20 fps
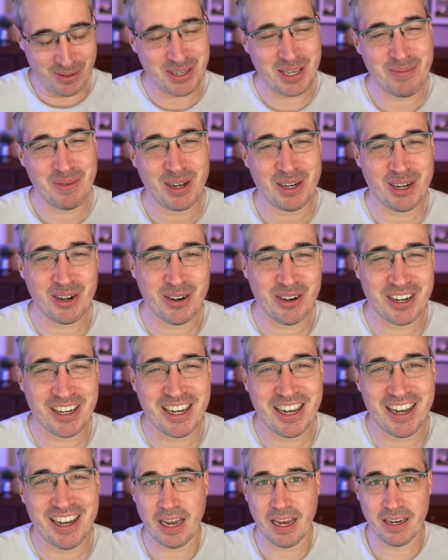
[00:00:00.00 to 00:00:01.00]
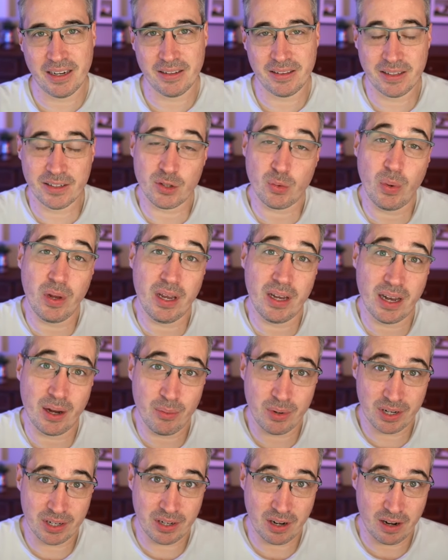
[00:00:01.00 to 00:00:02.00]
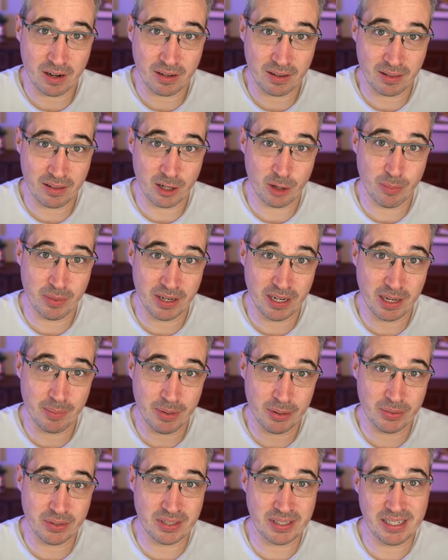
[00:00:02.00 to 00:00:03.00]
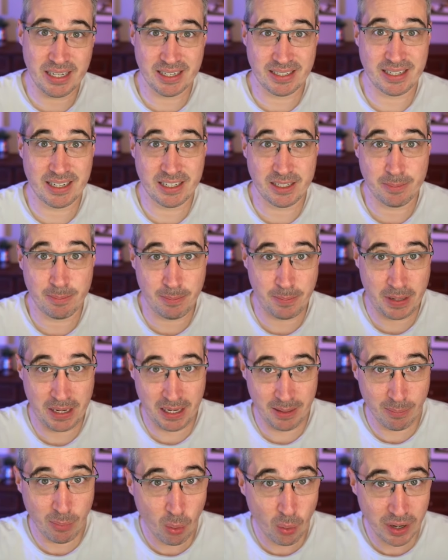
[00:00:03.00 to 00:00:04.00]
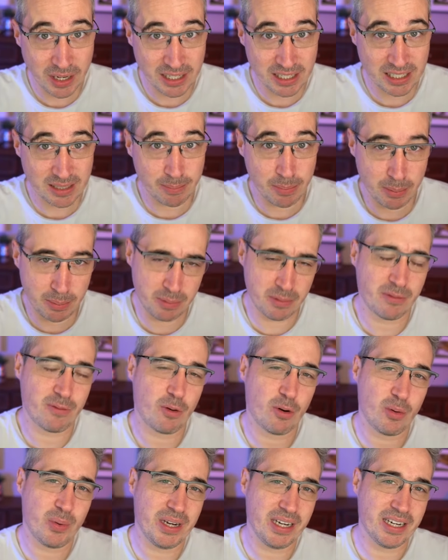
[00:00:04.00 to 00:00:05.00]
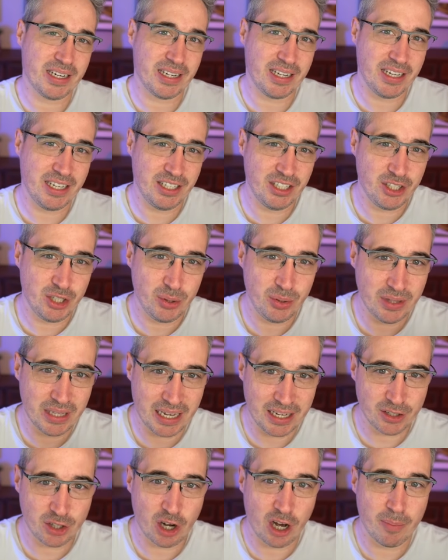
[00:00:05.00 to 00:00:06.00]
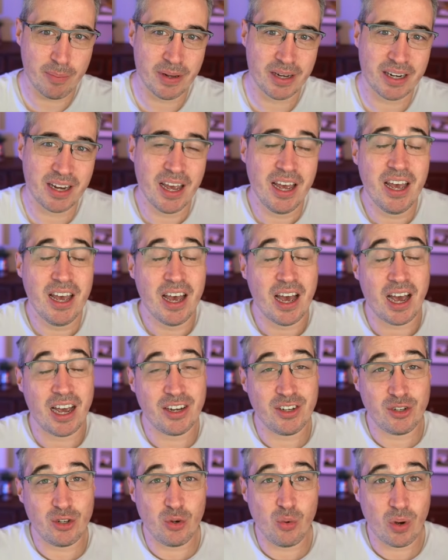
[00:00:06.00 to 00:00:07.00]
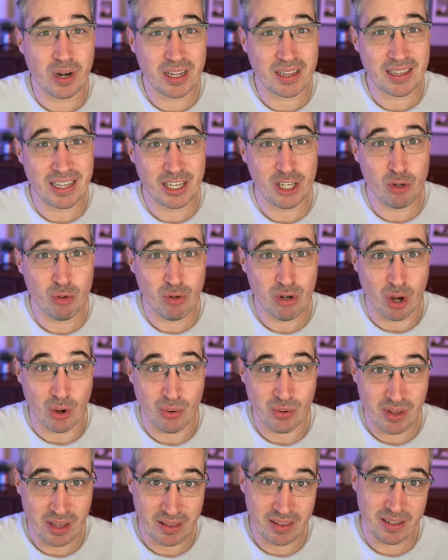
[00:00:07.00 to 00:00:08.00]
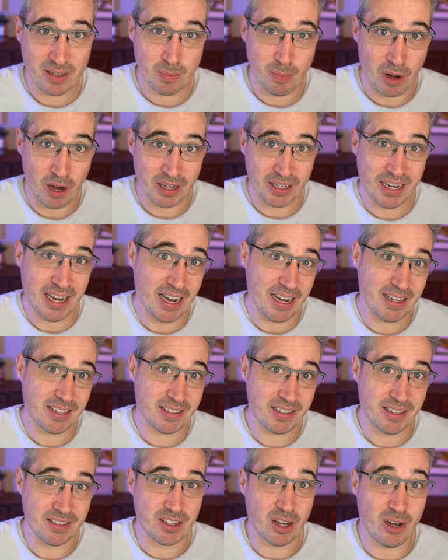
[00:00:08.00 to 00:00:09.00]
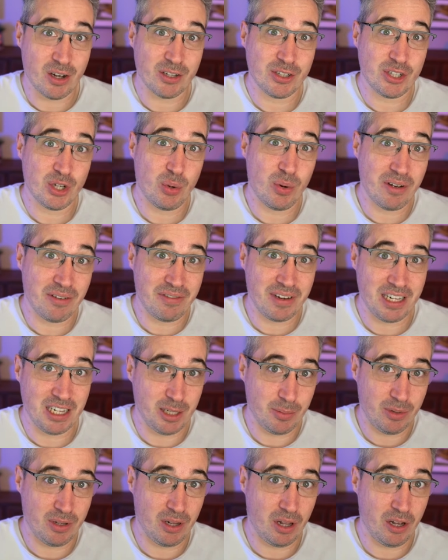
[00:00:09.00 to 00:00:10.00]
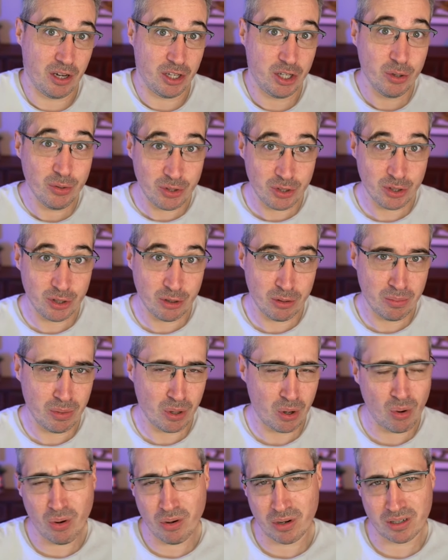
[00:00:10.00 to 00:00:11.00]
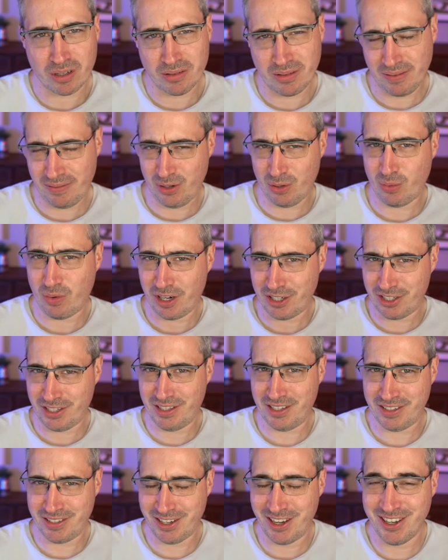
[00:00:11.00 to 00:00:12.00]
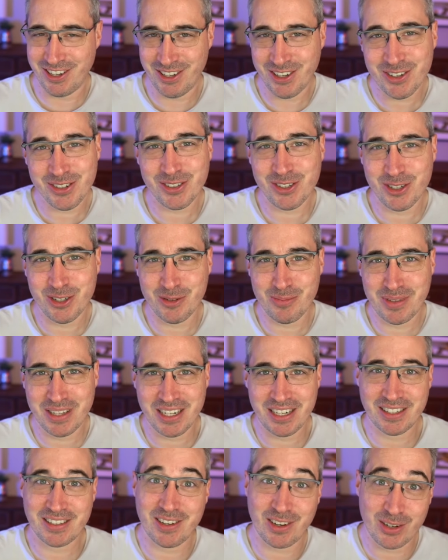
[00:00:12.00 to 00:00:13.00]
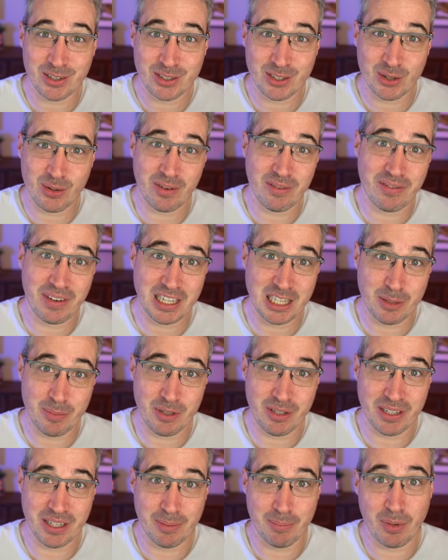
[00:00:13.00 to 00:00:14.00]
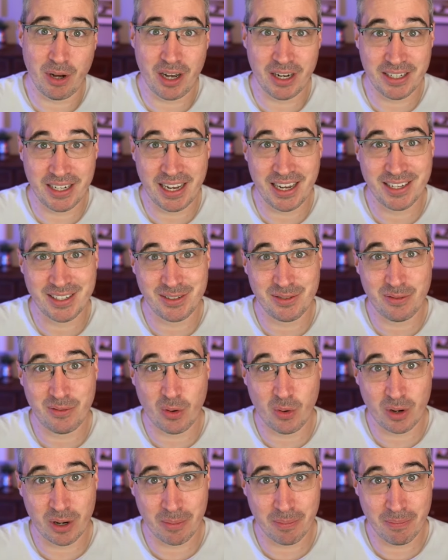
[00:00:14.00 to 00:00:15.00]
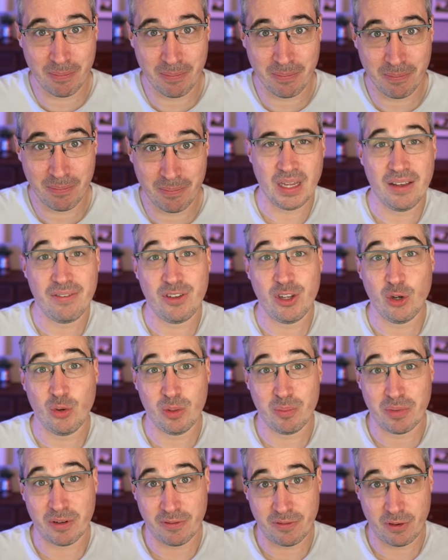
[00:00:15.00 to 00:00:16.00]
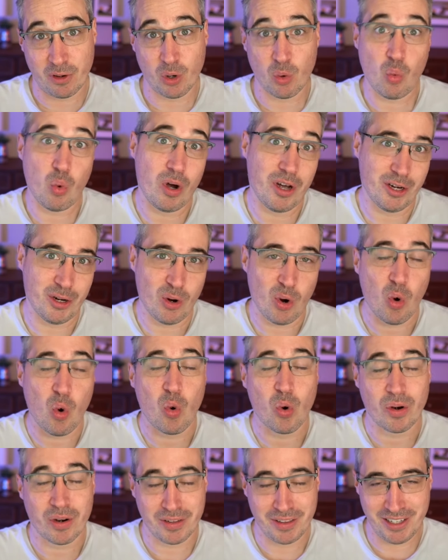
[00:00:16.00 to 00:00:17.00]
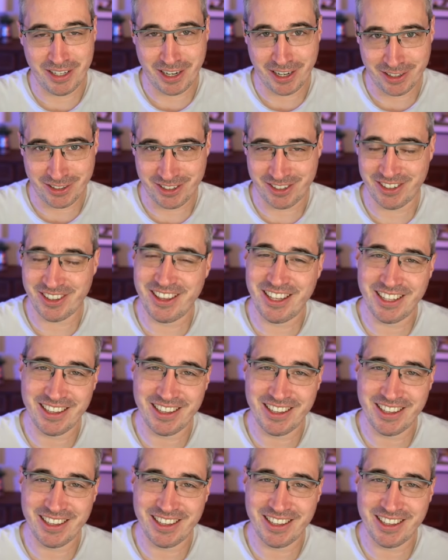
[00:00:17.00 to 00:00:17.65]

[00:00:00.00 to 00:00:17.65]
we'll keep on going. And this week I want to talk a little bit about CSS pain points, but before we get into that topic, I do want to let you know that this podcast is also available on YouTube, or if you're watching this on YouTube, that it's also available in podcast form. If you would prefer one or the other,